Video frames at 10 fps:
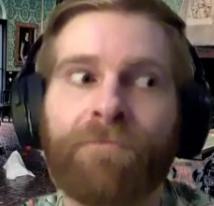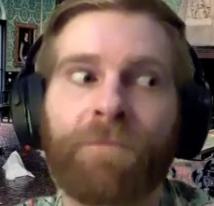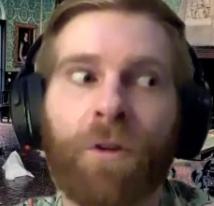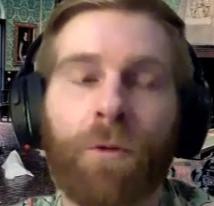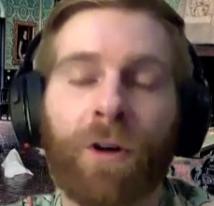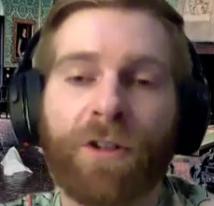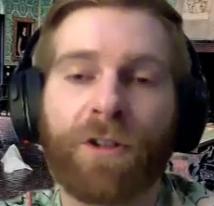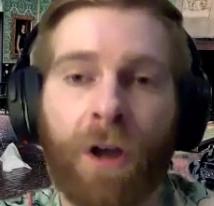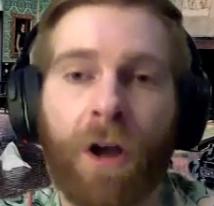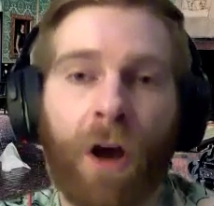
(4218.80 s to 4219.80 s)
were
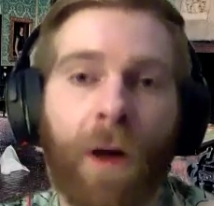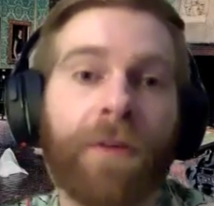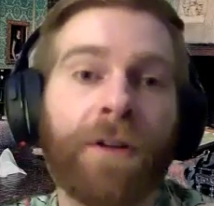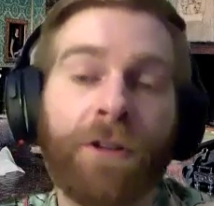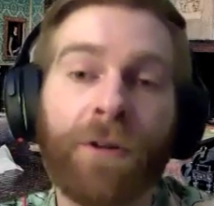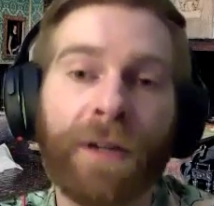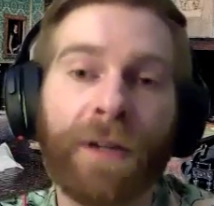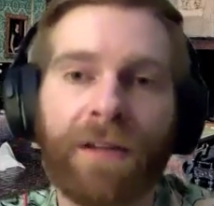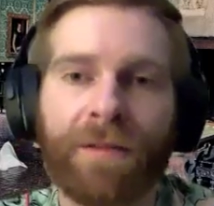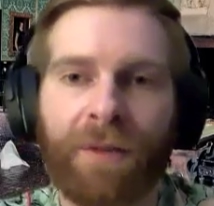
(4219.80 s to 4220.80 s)
strong-armed into
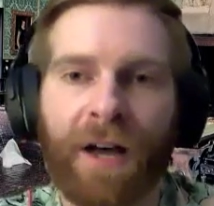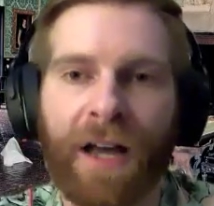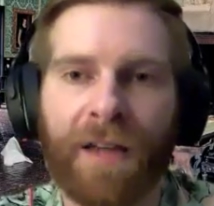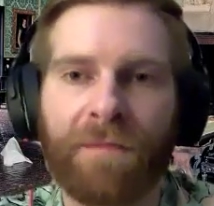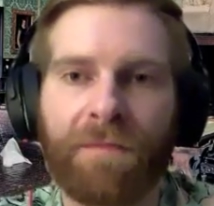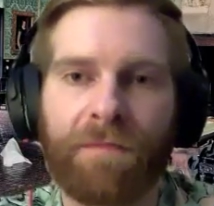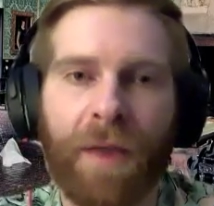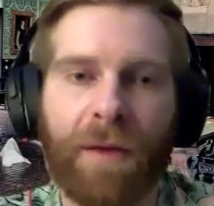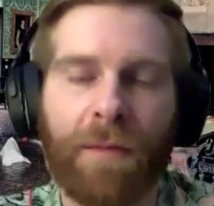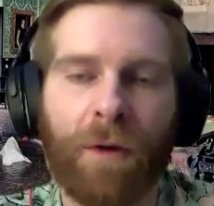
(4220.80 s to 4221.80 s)
doing it by
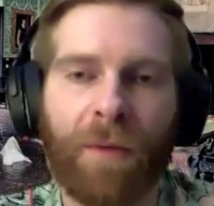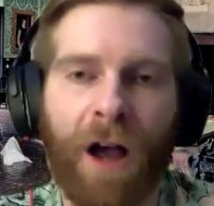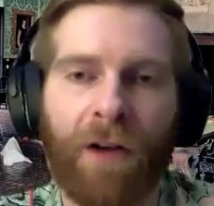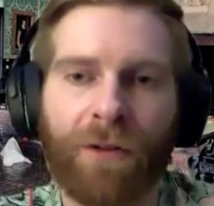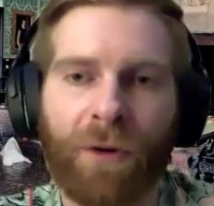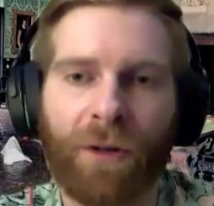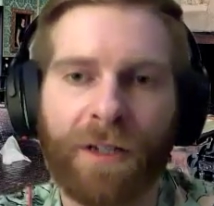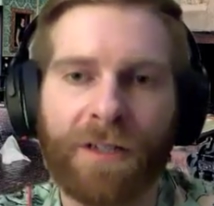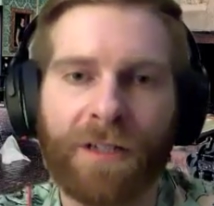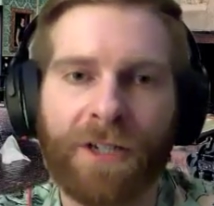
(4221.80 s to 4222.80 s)
maybe a more powerful
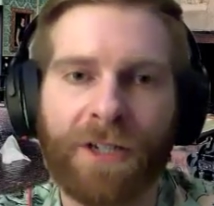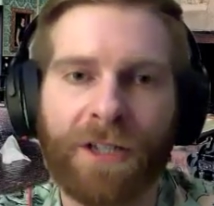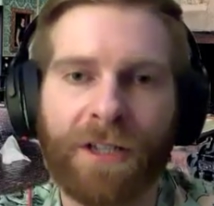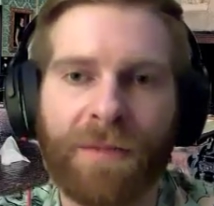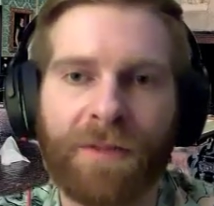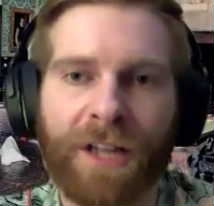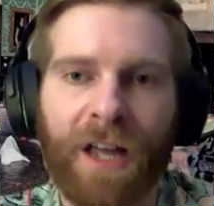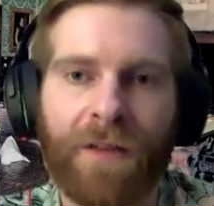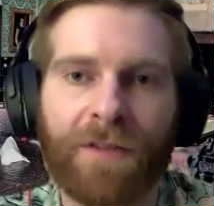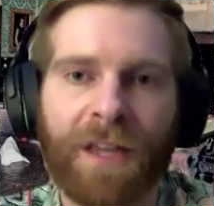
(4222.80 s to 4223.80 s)
organization than
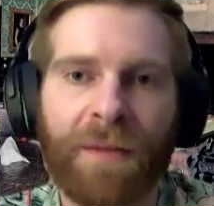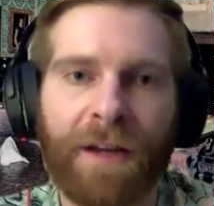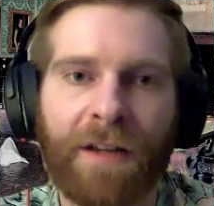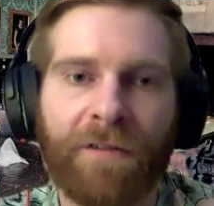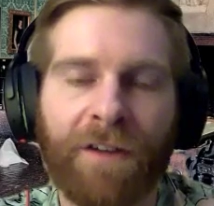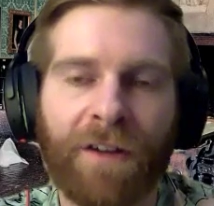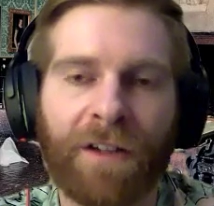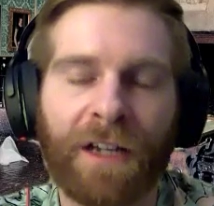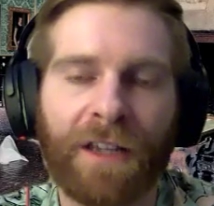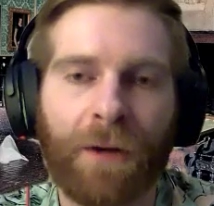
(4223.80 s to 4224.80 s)
themselves, they might have felt
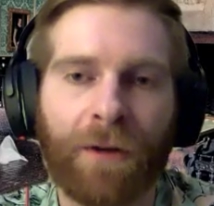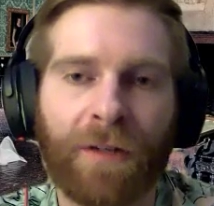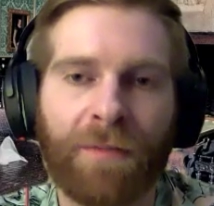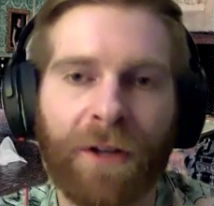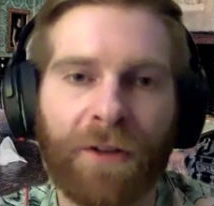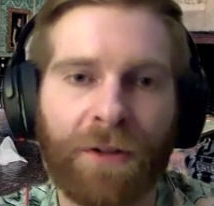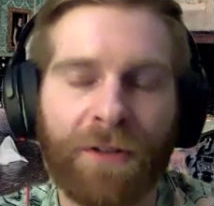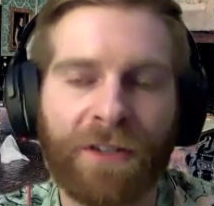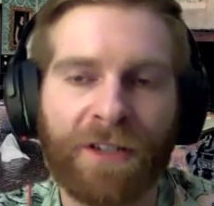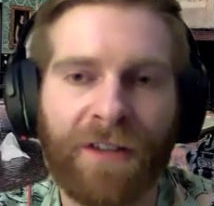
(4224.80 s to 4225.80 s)
like they were compelled to do
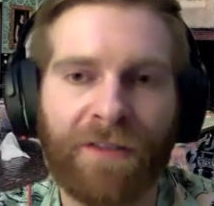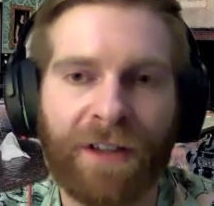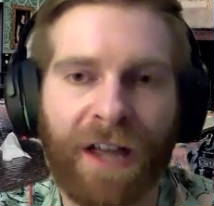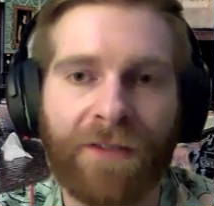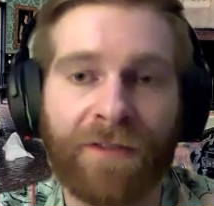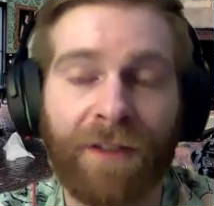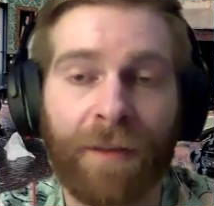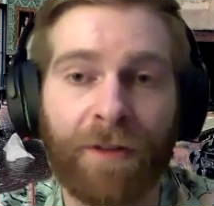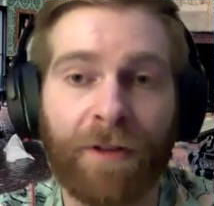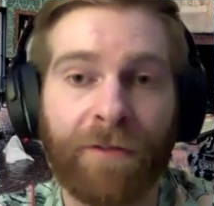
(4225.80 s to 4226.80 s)
it to save the lives of
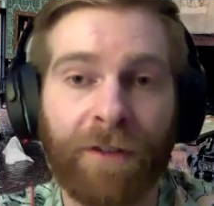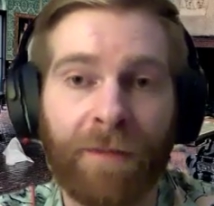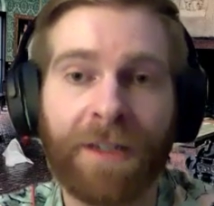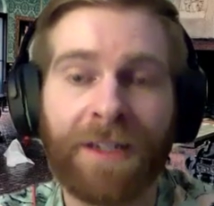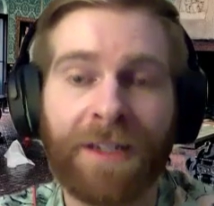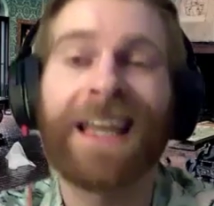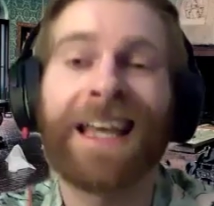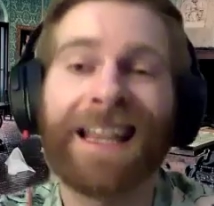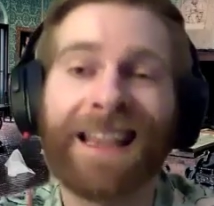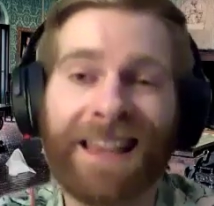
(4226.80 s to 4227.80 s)
them or their families.
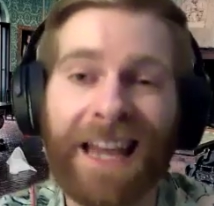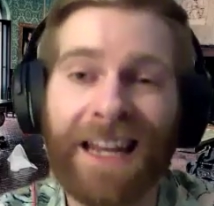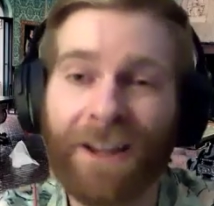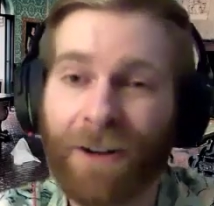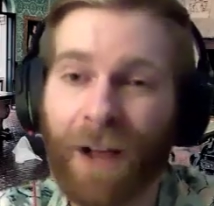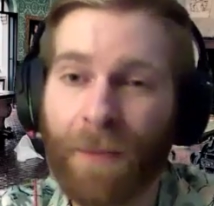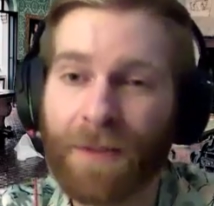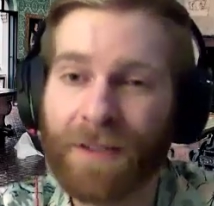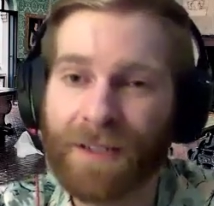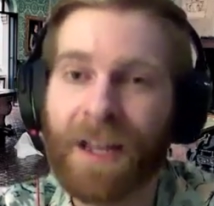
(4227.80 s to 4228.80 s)
Then they're
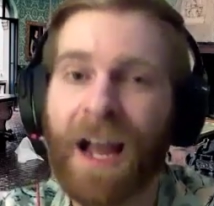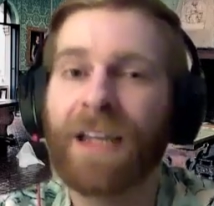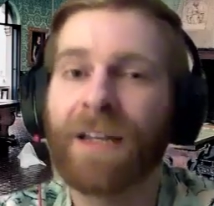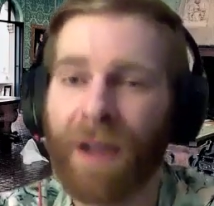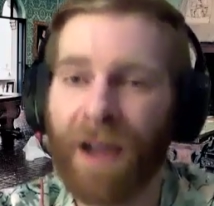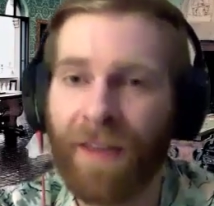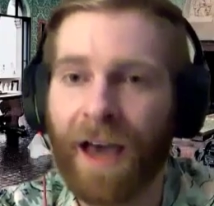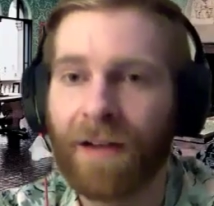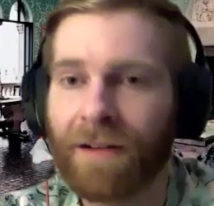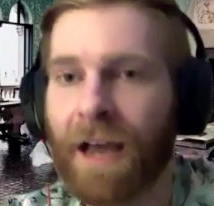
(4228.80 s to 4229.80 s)
accomplices. Yeah. I could buy
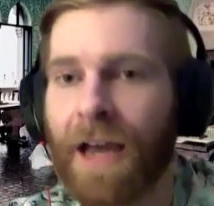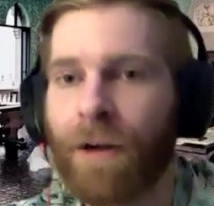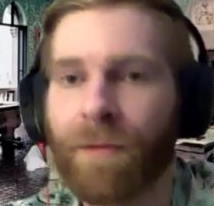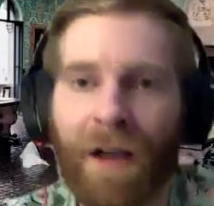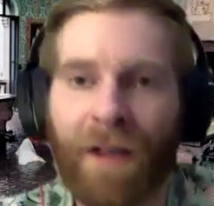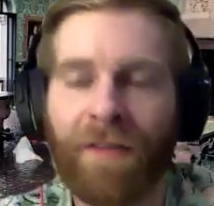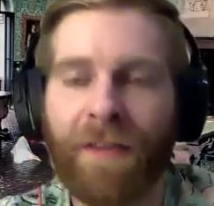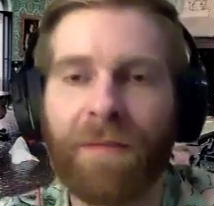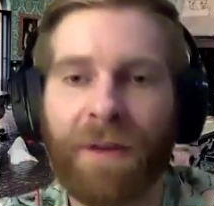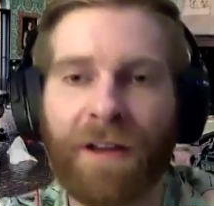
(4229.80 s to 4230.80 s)
that. I don't buy that
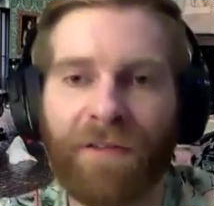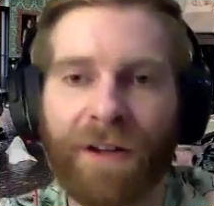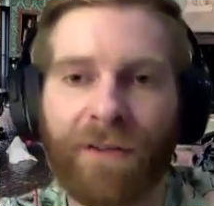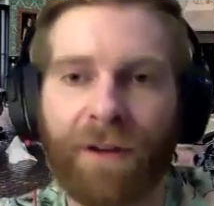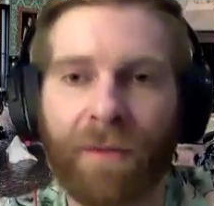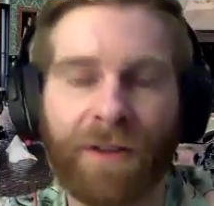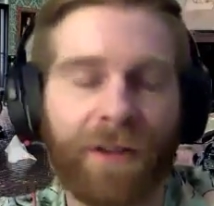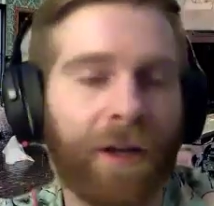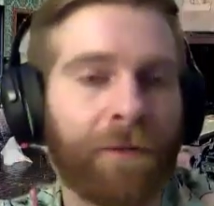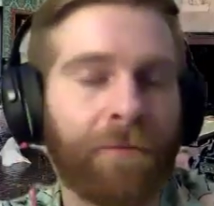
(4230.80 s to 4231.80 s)
they benefited from it,
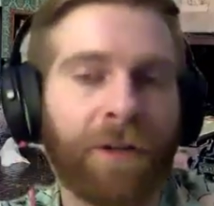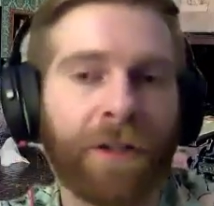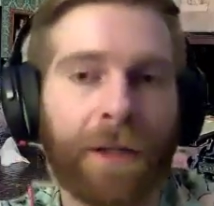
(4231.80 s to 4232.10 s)
though. Really?